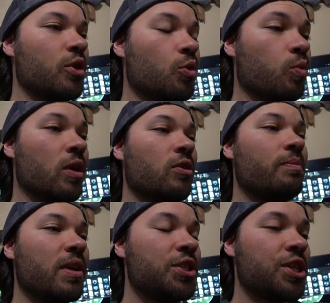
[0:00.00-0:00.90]
you will
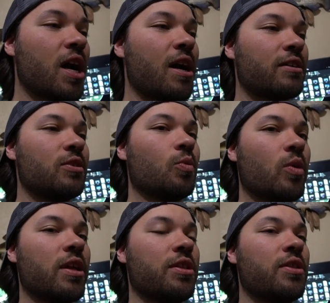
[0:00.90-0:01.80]
be shocked
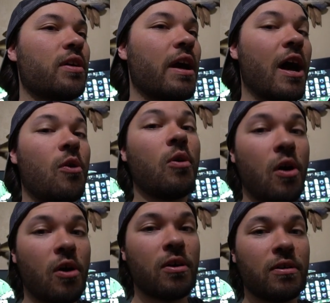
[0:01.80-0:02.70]
with how
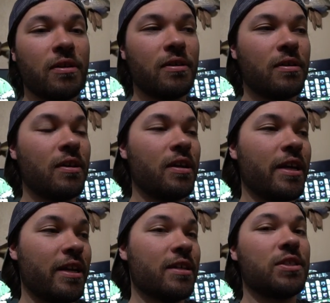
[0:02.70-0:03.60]
hard
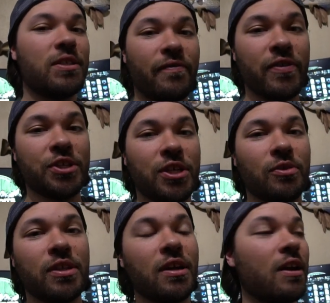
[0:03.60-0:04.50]
it is to fish
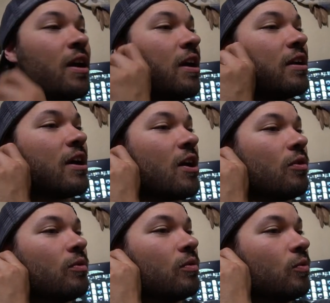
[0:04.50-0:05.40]
out there.
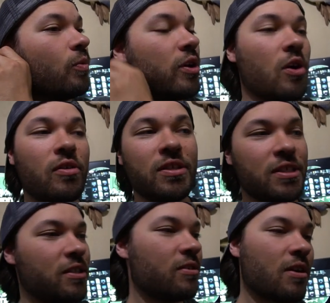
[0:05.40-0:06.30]
Now, we all
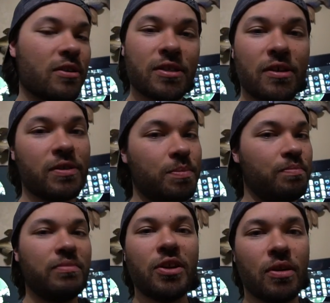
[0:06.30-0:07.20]
consider ourselves,
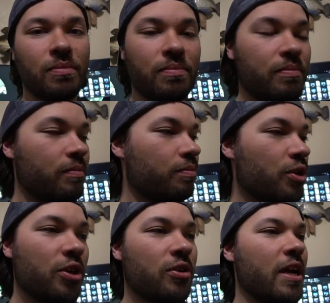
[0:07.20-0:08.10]
you know,
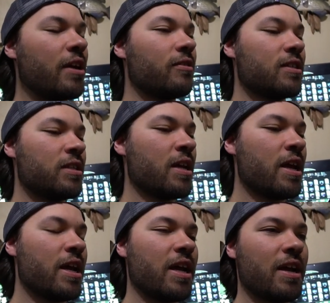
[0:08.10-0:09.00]
pretty good anglers
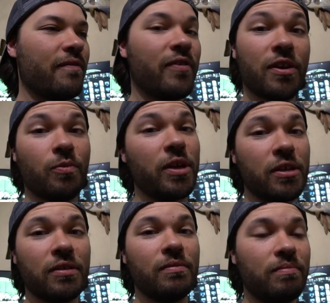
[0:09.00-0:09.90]
and figure we
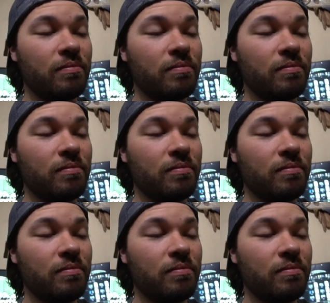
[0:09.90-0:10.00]
could